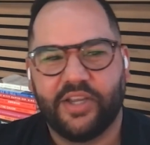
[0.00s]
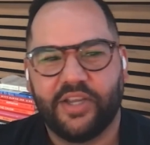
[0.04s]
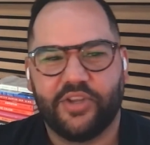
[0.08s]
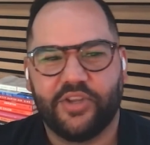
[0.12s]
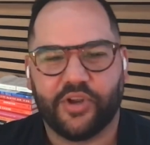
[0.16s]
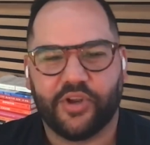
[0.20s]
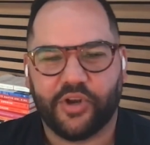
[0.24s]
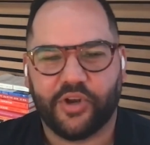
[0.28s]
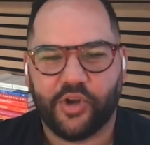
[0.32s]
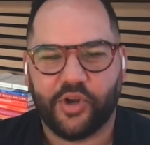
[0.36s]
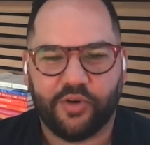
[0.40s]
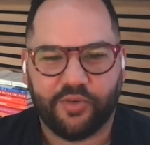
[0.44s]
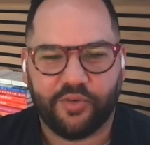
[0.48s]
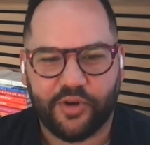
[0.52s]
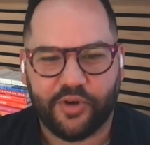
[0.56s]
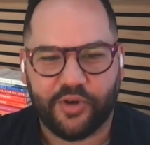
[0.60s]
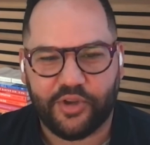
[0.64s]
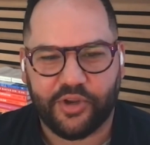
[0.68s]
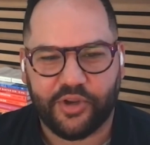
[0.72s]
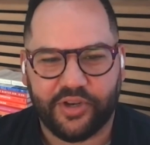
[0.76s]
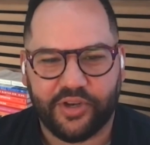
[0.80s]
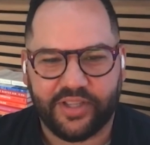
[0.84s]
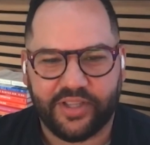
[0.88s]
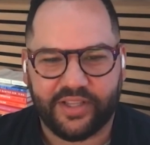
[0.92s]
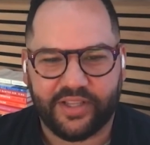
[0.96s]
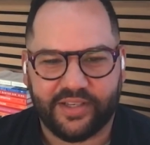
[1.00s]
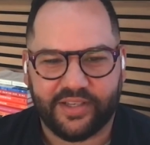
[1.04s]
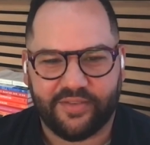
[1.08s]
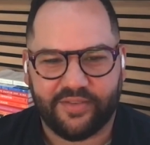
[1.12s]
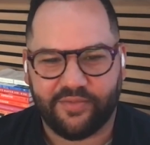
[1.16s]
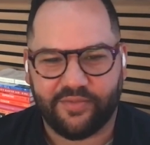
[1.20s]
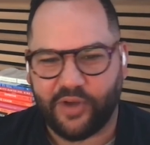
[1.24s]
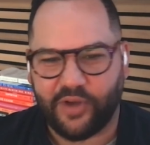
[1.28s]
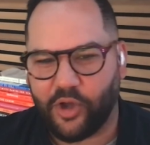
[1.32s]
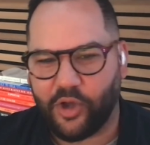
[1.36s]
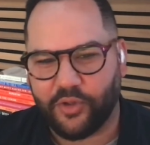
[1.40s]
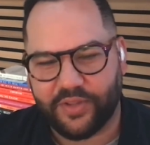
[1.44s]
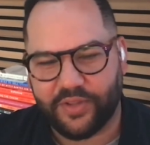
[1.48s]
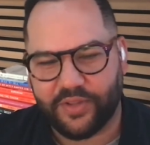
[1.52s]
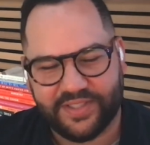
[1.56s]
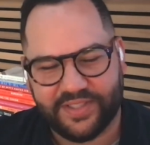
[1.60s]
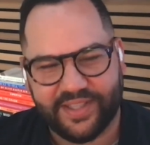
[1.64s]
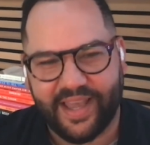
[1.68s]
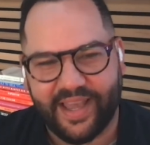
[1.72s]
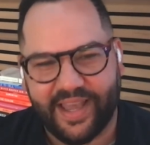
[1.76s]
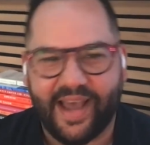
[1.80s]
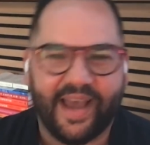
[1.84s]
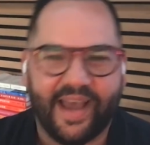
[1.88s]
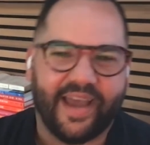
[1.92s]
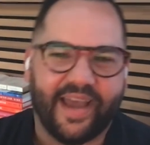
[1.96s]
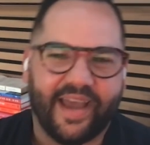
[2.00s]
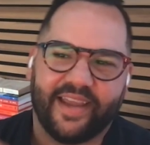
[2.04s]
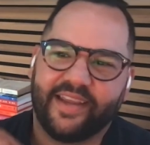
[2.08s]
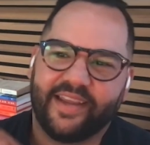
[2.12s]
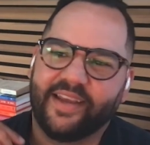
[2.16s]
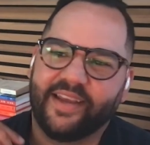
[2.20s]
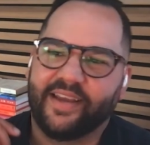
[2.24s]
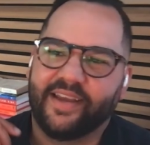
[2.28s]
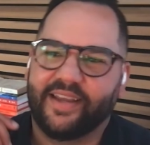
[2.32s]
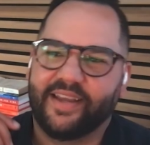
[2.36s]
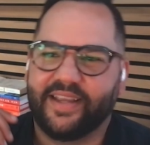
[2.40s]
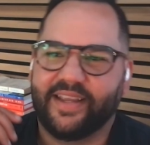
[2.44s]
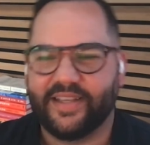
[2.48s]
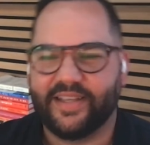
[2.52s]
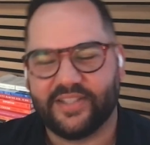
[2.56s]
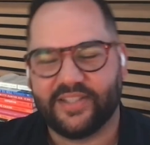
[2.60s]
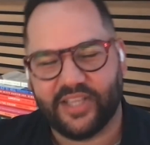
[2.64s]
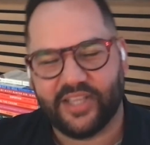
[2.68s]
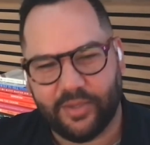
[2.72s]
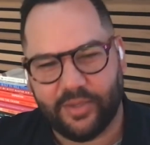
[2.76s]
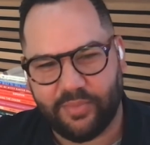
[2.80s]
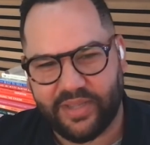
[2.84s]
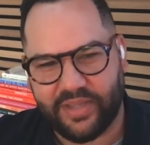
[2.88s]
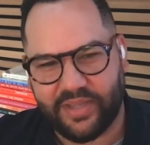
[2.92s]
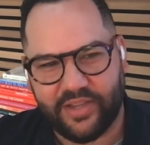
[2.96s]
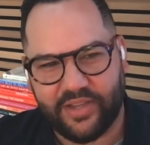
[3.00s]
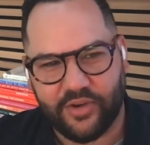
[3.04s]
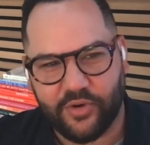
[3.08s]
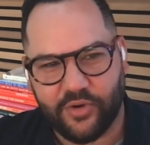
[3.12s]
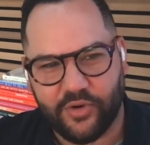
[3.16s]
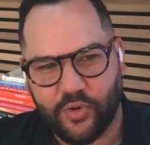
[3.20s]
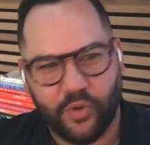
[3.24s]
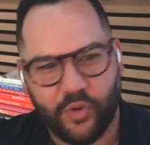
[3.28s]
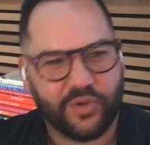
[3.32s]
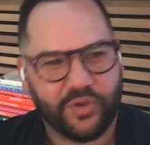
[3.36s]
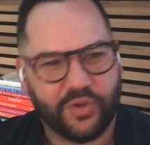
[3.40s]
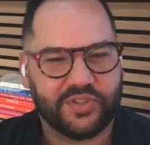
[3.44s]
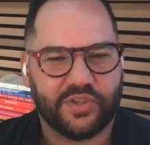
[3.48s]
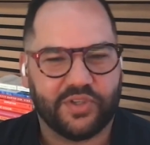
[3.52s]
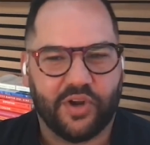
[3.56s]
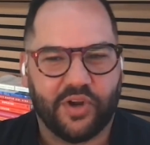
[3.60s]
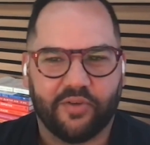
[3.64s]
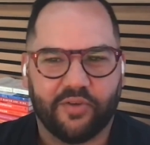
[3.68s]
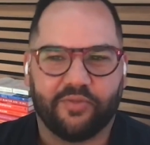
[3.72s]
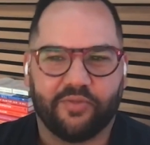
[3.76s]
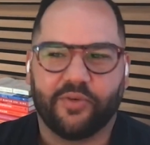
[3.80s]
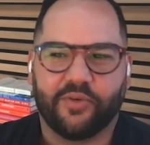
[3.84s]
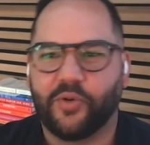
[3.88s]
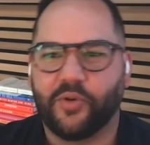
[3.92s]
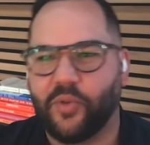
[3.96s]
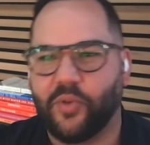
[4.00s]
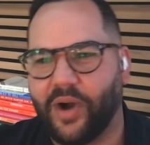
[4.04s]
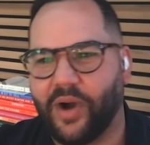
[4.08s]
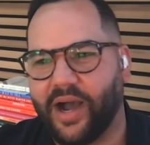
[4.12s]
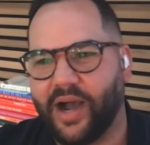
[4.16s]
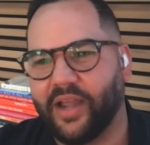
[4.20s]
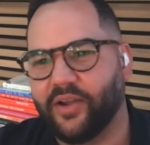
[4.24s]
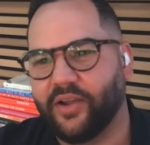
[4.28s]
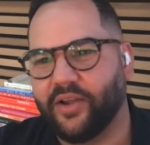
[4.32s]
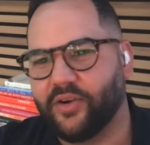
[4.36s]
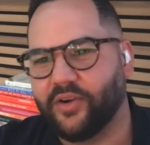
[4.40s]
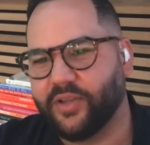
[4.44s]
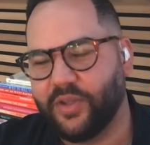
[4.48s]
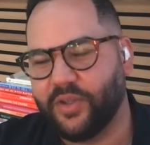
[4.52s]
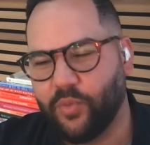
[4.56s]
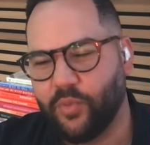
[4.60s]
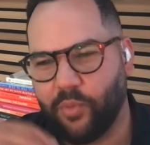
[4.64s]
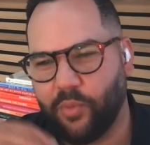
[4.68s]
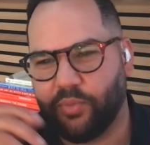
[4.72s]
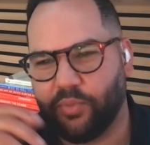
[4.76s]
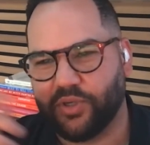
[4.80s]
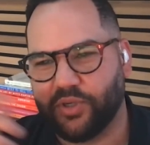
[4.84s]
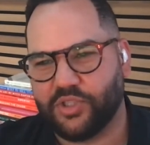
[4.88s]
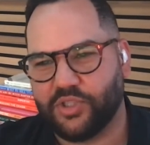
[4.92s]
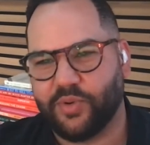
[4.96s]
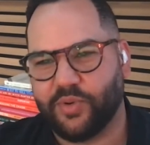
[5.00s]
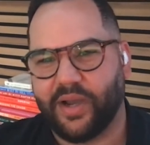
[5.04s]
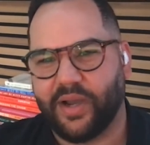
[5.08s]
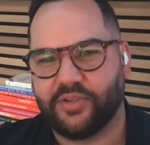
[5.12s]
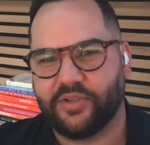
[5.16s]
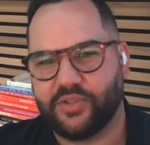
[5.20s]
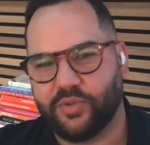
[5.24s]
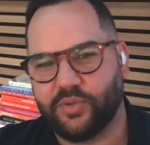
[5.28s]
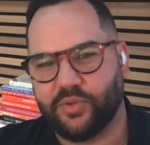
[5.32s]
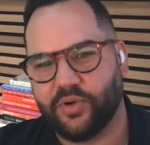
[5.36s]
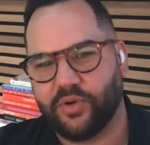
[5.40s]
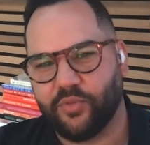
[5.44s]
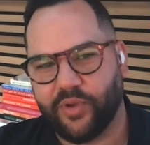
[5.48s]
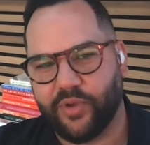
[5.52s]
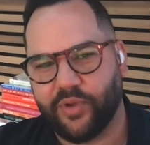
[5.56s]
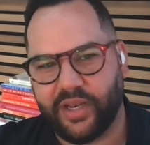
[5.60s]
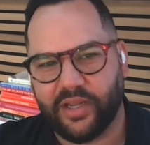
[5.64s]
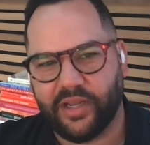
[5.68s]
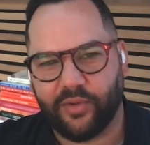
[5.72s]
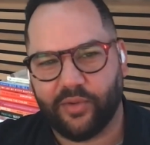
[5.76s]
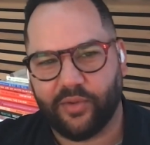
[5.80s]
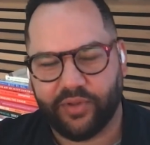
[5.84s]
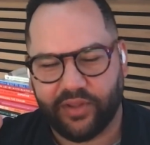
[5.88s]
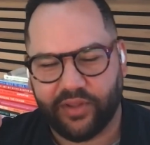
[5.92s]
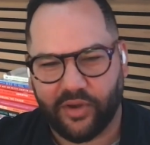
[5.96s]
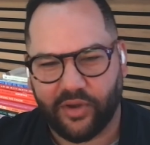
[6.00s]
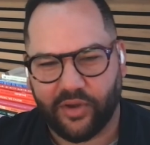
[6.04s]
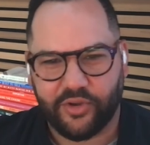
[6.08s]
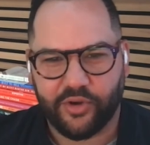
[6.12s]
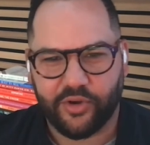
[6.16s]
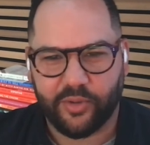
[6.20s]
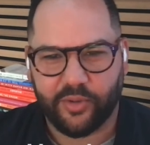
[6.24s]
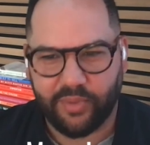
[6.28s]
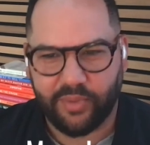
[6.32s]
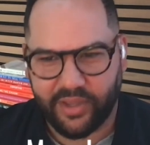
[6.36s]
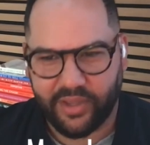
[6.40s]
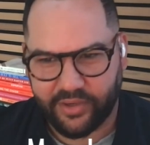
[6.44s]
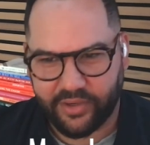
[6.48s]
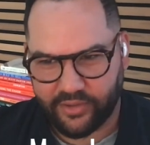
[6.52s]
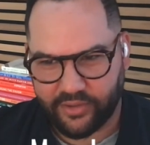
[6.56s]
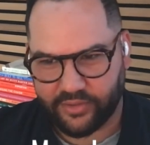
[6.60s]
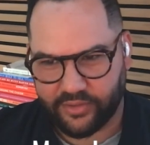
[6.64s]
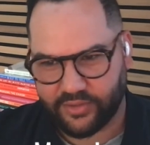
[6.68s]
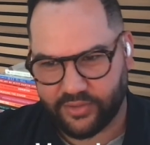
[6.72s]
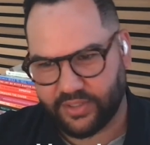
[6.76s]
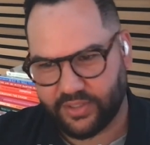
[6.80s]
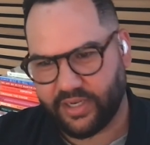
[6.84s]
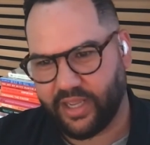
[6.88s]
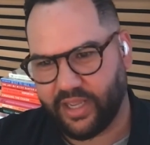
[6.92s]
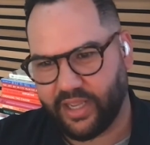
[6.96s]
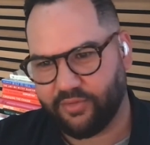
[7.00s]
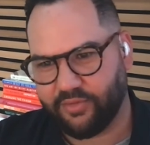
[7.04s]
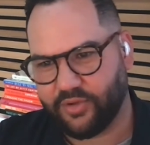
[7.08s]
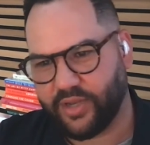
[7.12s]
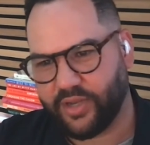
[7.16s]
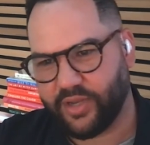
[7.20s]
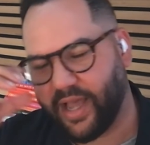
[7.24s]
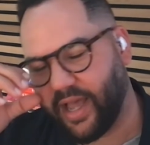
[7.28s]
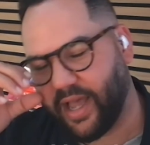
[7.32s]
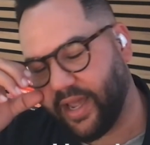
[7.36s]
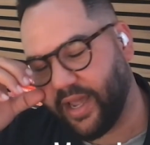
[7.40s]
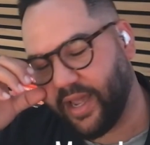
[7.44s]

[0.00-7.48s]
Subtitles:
You're going to go over. You're going to follow this guy. He's going to be your North Star for a while. He will put you out into an arena with all your competitors and have you die.